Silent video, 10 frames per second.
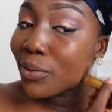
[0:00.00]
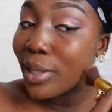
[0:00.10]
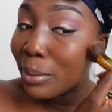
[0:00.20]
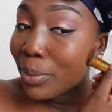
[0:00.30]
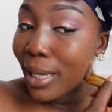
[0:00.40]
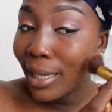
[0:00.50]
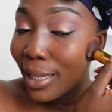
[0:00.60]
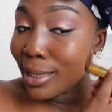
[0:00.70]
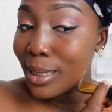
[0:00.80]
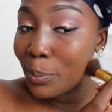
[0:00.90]
that
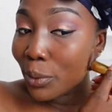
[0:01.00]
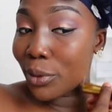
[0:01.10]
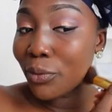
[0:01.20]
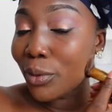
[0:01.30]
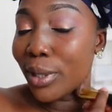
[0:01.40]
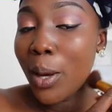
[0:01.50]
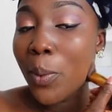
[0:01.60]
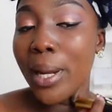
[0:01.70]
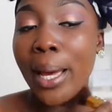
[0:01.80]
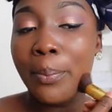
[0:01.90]
black is beautiful look at
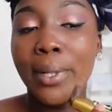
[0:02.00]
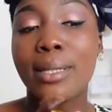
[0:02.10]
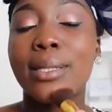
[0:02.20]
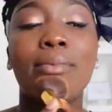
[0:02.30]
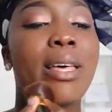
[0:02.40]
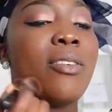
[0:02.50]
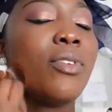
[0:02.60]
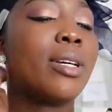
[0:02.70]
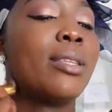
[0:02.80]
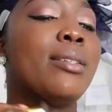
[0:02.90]
what happened in south
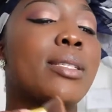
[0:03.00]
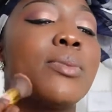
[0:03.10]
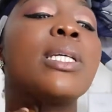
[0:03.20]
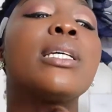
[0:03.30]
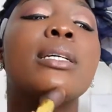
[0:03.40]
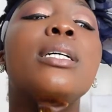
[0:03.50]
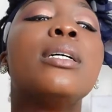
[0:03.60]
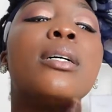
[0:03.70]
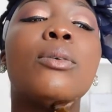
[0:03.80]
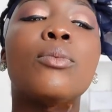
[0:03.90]
africa this week
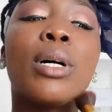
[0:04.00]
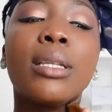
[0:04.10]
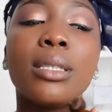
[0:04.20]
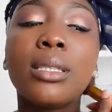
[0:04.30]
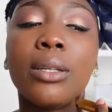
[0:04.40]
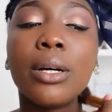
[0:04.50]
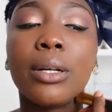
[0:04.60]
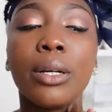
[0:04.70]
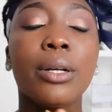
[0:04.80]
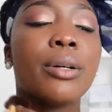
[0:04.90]
where this
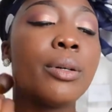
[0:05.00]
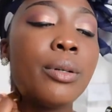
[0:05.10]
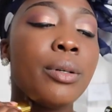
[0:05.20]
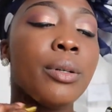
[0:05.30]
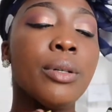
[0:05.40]
younger girl